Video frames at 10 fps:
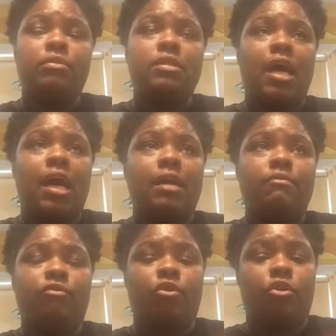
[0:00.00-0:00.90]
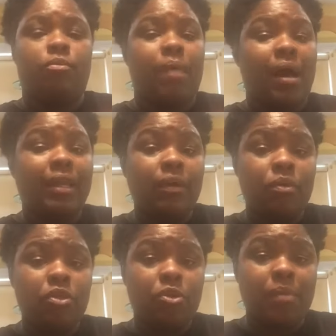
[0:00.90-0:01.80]
time for bonding
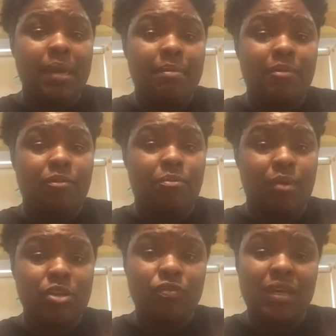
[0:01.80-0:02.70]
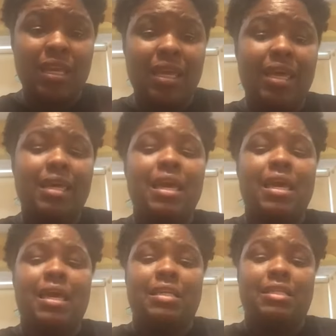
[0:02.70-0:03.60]
with your baby, for breastfeeding.
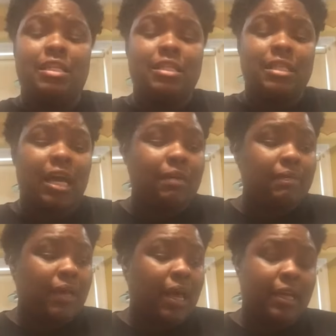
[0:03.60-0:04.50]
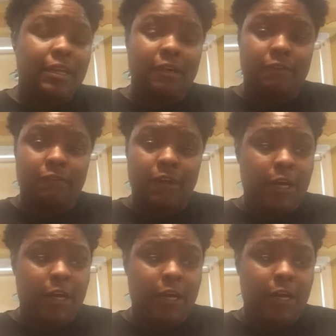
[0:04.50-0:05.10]
It's a good time to kind of